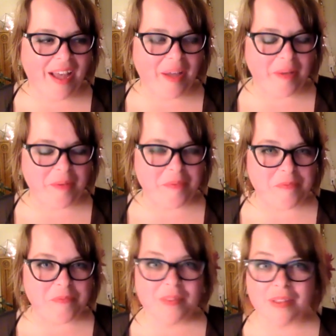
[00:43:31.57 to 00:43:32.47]

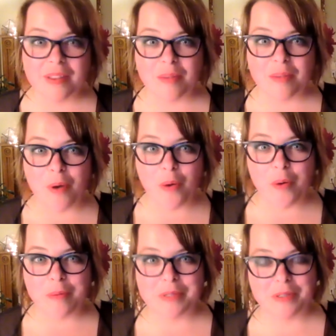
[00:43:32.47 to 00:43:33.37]
the
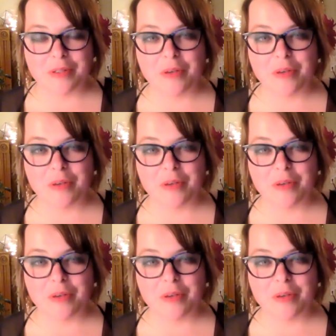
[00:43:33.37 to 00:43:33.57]
poems are